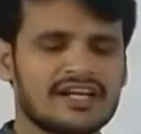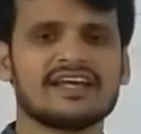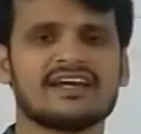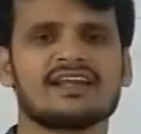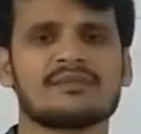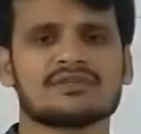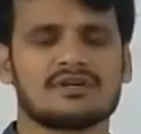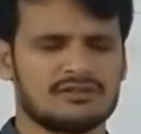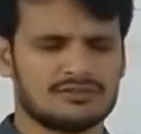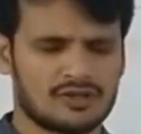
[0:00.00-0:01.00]
diagrams,
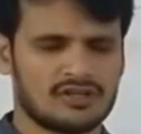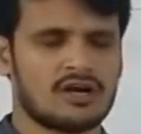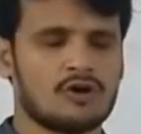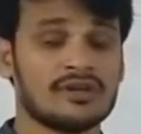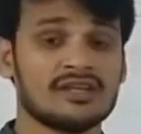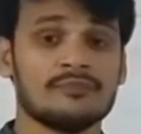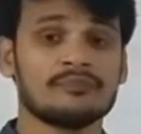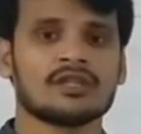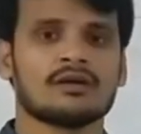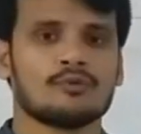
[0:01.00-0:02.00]
how many
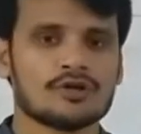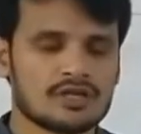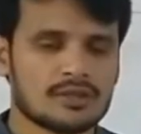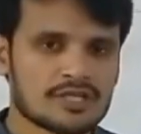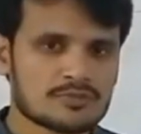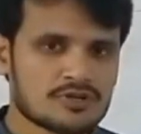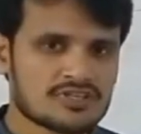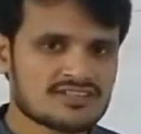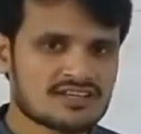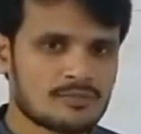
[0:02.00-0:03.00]
image
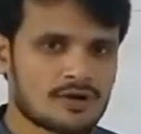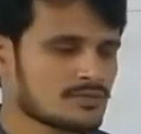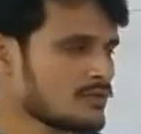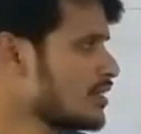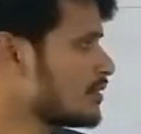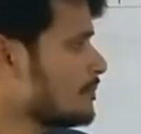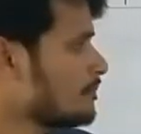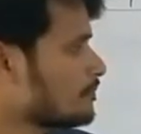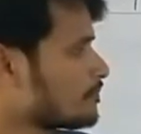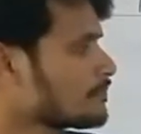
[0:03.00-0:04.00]
positions are possible
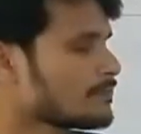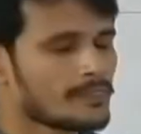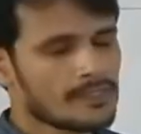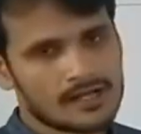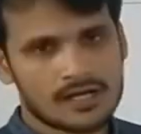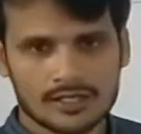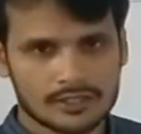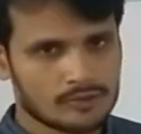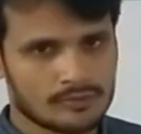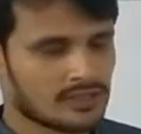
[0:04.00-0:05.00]
on
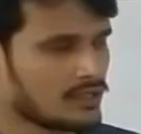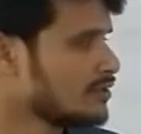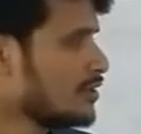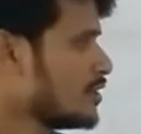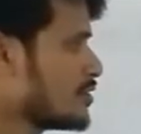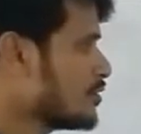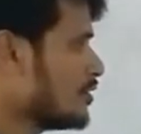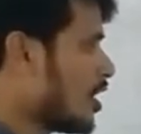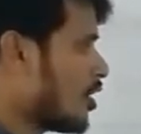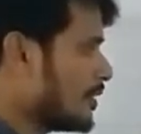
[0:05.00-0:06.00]
concave mirror. So
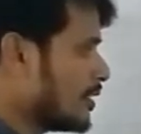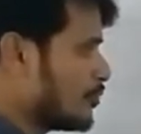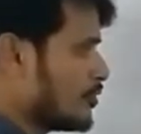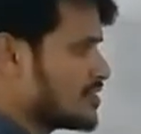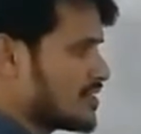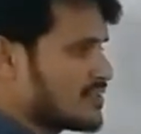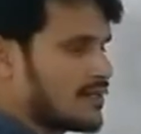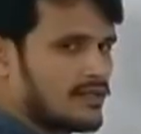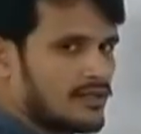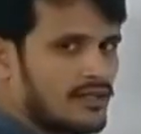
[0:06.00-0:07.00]
how many positions are
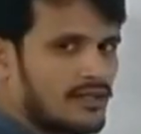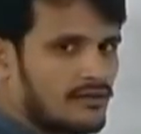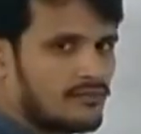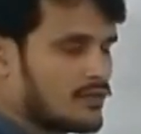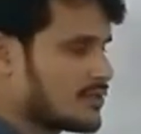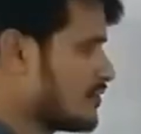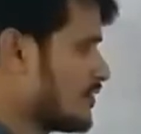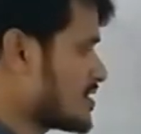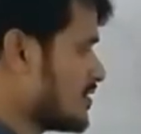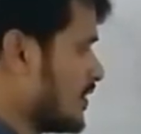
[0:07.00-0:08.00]
there here? So
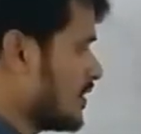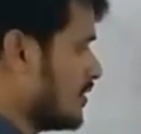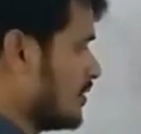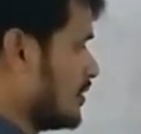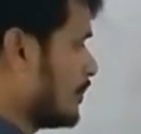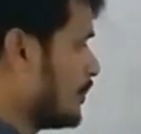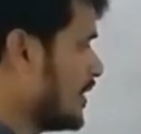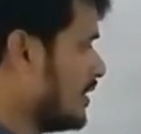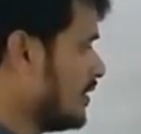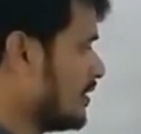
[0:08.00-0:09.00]
first of all,
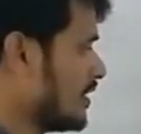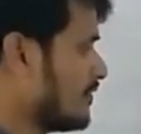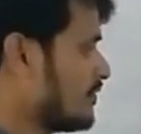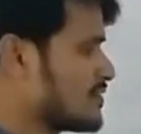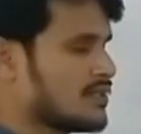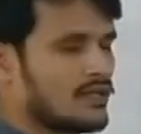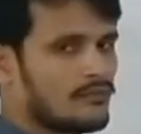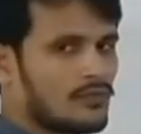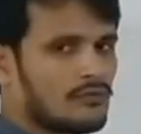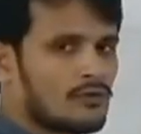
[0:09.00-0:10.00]
P, F, C,
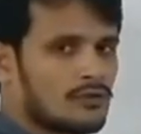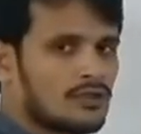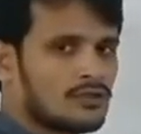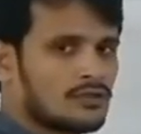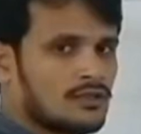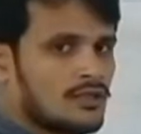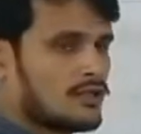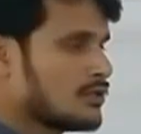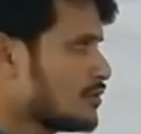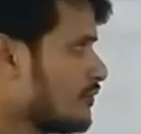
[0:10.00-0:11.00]
we know that.
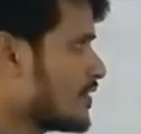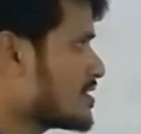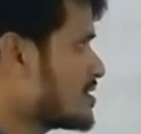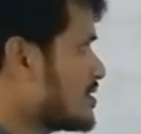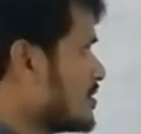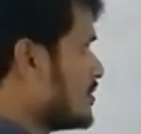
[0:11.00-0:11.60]
So first